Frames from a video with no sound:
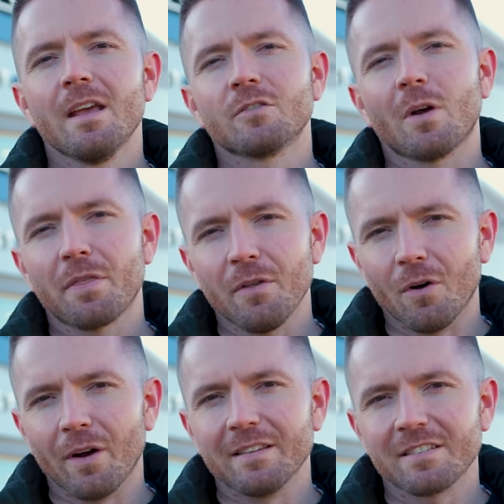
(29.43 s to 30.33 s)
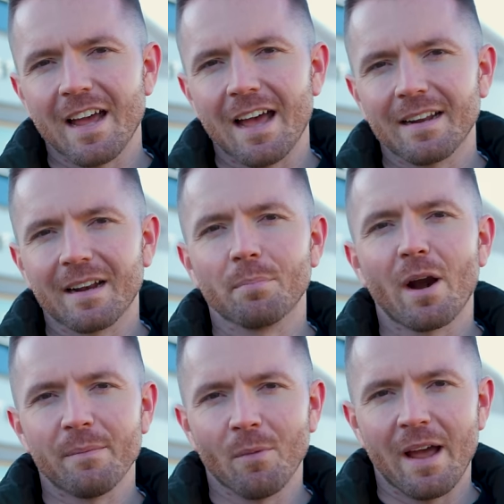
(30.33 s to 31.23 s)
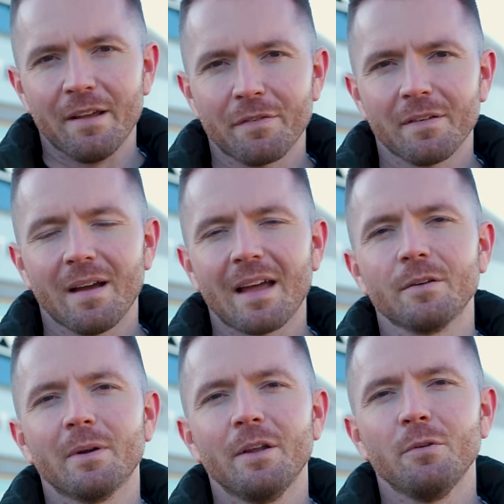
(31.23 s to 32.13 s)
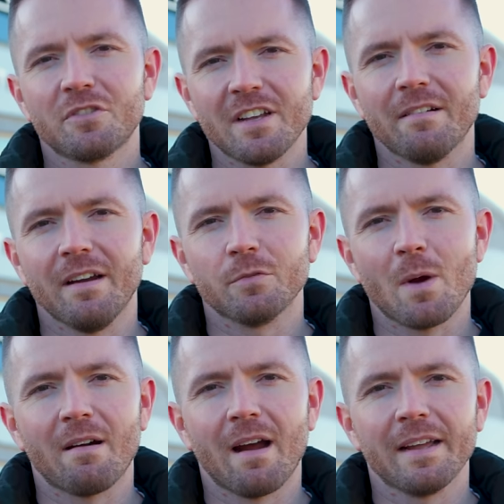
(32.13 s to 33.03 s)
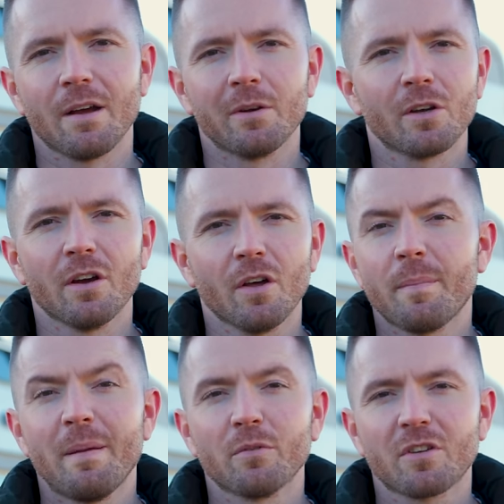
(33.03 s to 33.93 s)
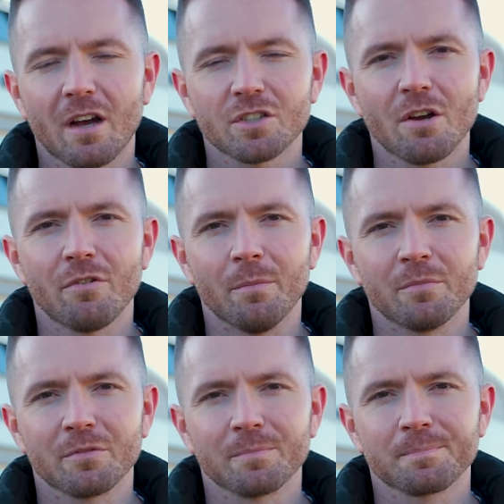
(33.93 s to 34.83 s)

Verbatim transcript: So I thought instead, I had a brainwave, I'd do a new series where I go and look at other people's car showrooms.